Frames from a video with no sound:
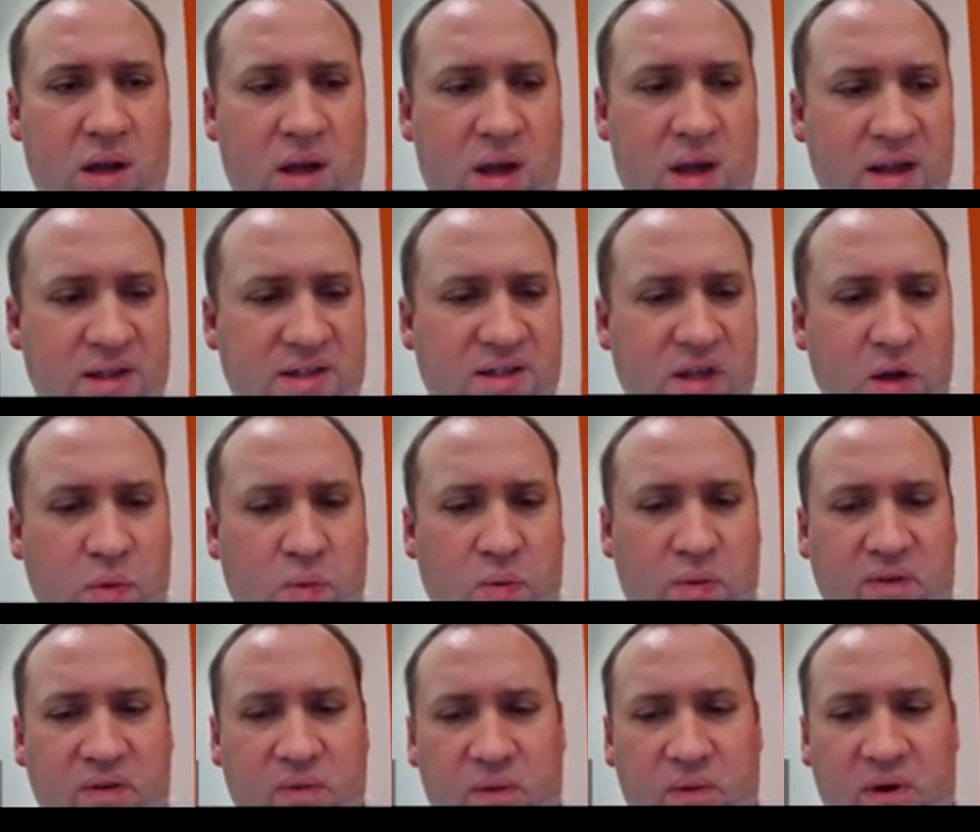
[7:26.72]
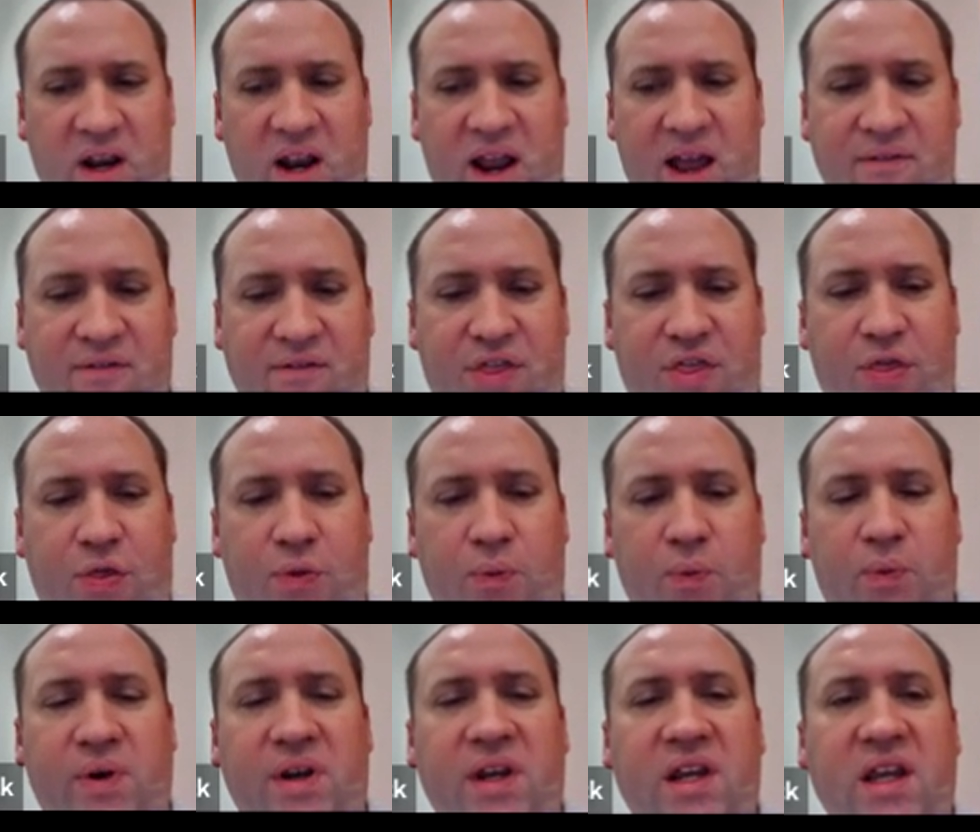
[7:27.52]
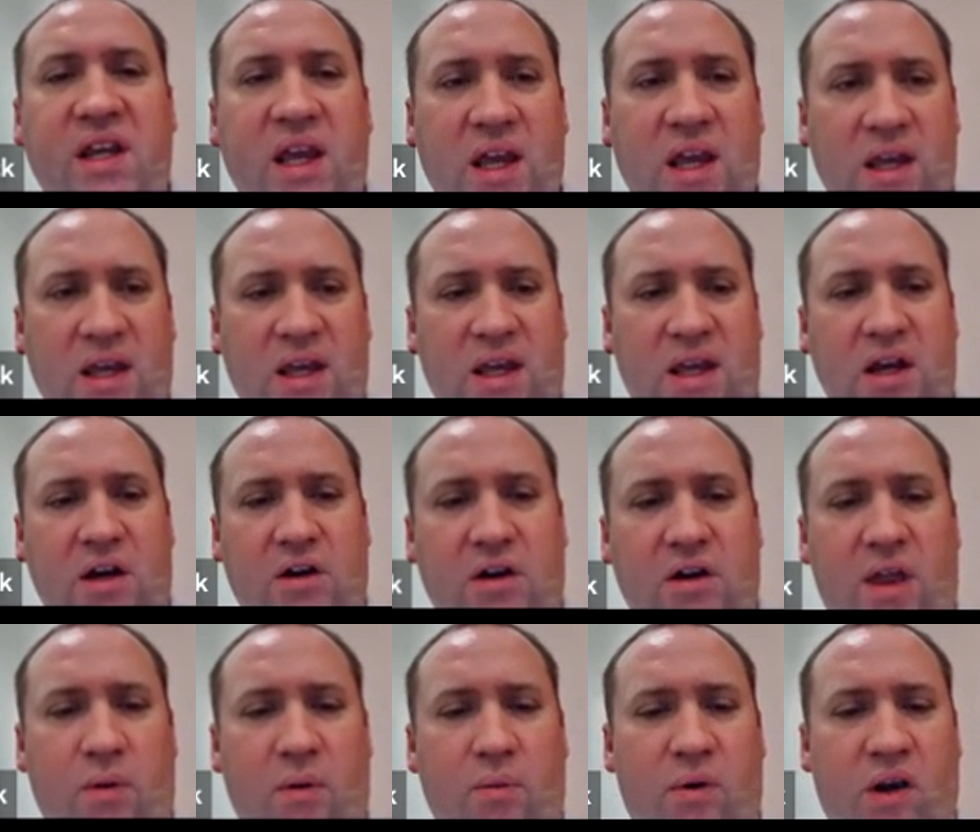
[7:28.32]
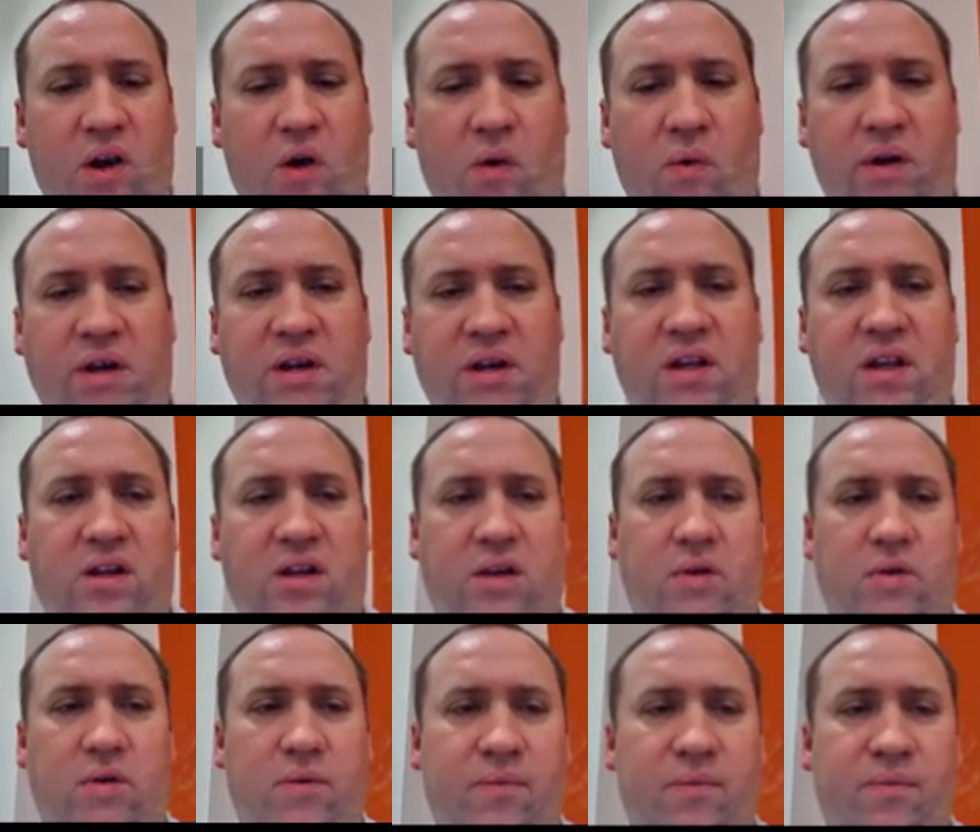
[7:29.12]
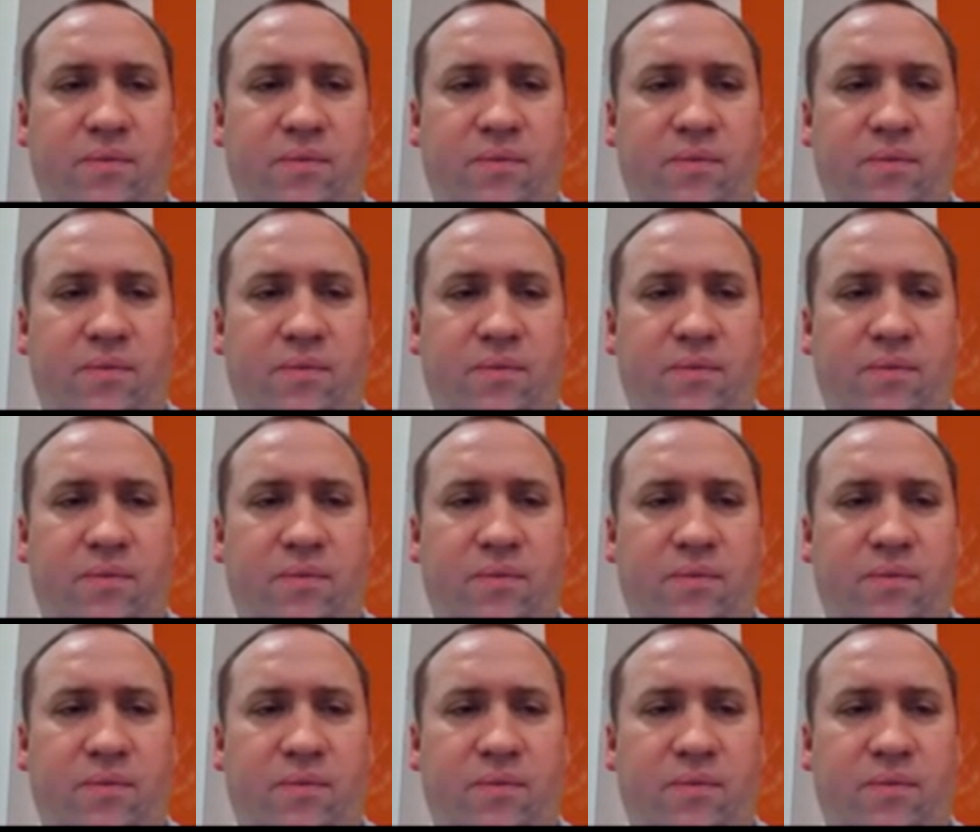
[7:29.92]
And so we're going to have 3 here that we're going to do.